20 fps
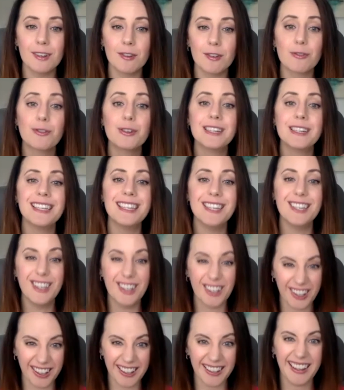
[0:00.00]
really
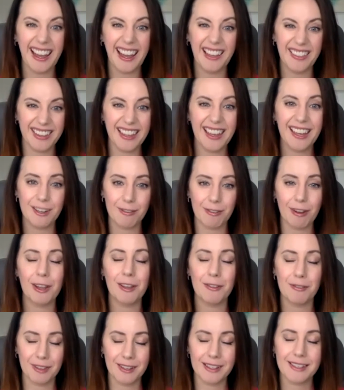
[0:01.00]
good at the end of all
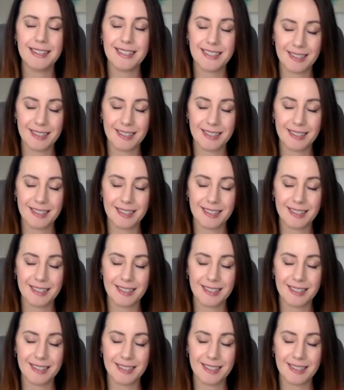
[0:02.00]
of this.